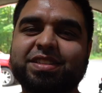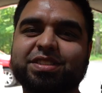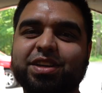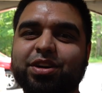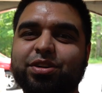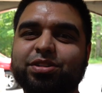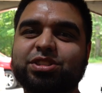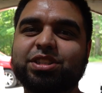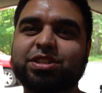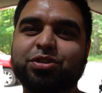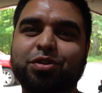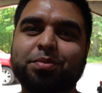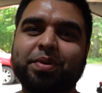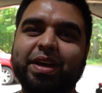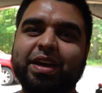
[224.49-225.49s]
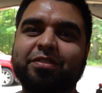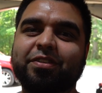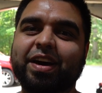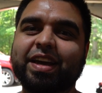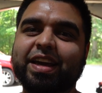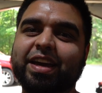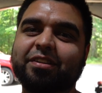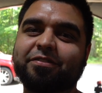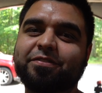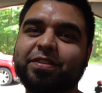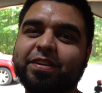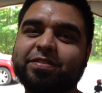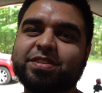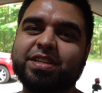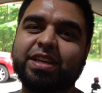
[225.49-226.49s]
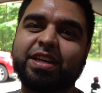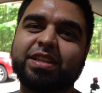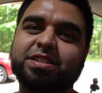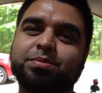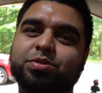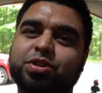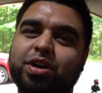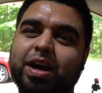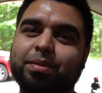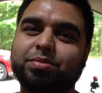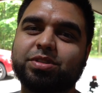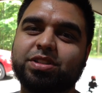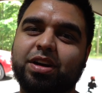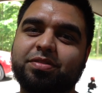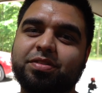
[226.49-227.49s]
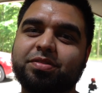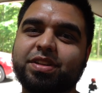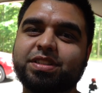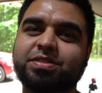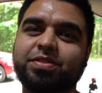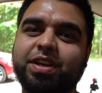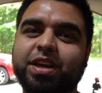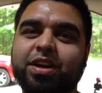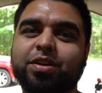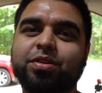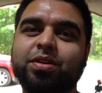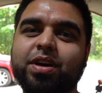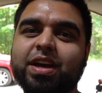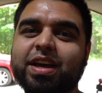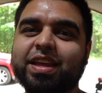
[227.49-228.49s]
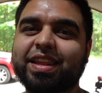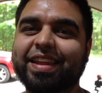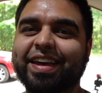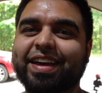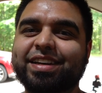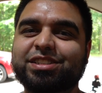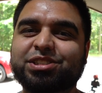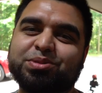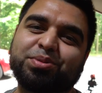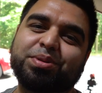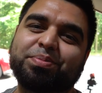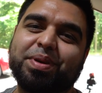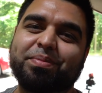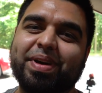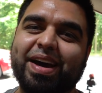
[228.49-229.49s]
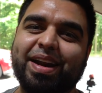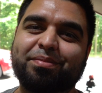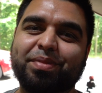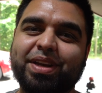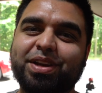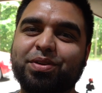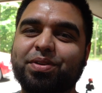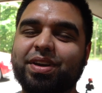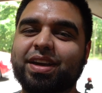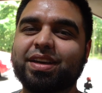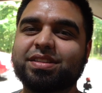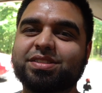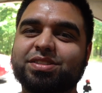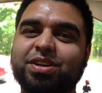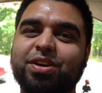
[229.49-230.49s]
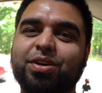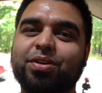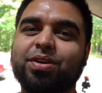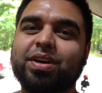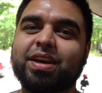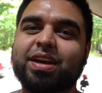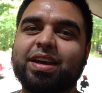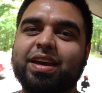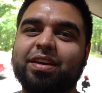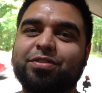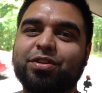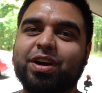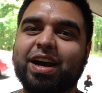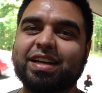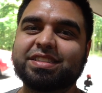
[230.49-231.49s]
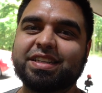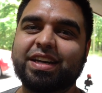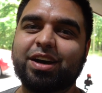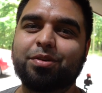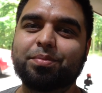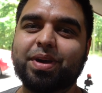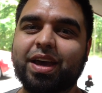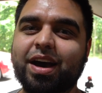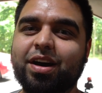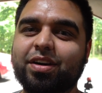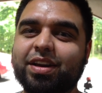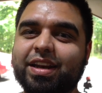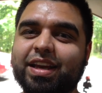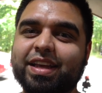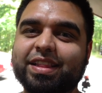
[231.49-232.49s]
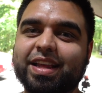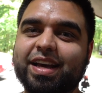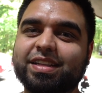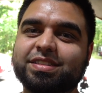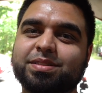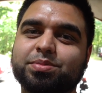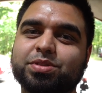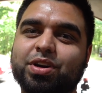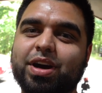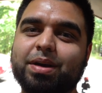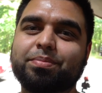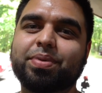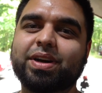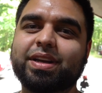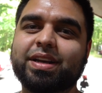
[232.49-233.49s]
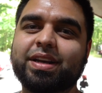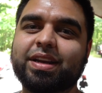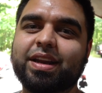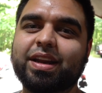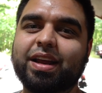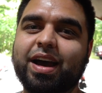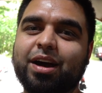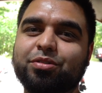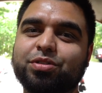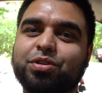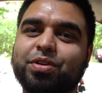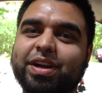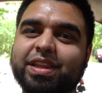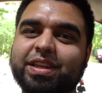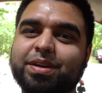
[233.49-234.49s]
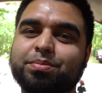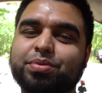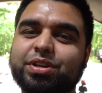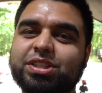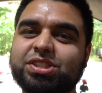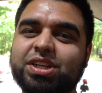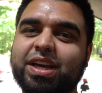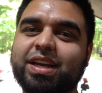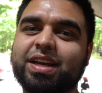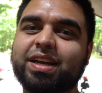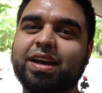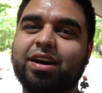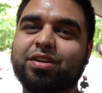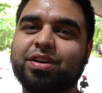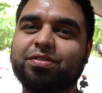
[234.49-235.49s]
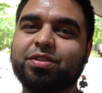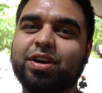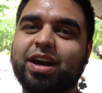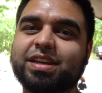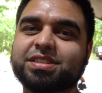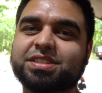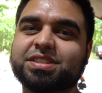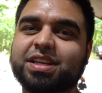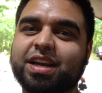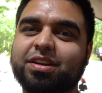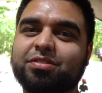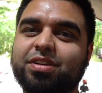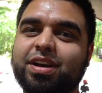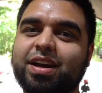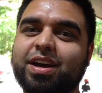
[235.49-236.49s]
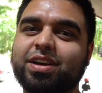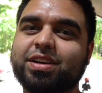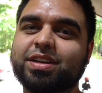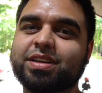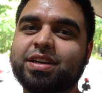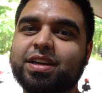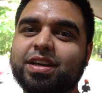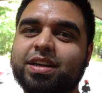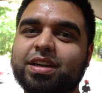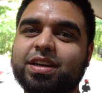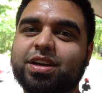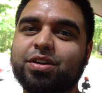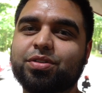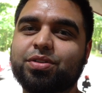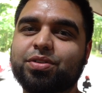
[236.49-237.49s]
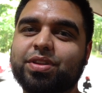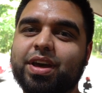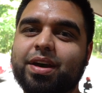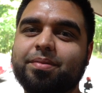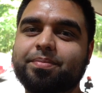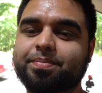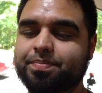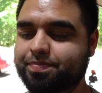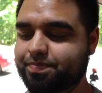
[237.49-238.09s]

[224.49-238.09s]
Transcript: so she told me if I can get 15 subscribers off of this video, then she wouldn't be mad at me doing it. So if you guys can help me out and hit that subscribe button, I would greatly appreciate it. I'll give you guys a second right now to go do that.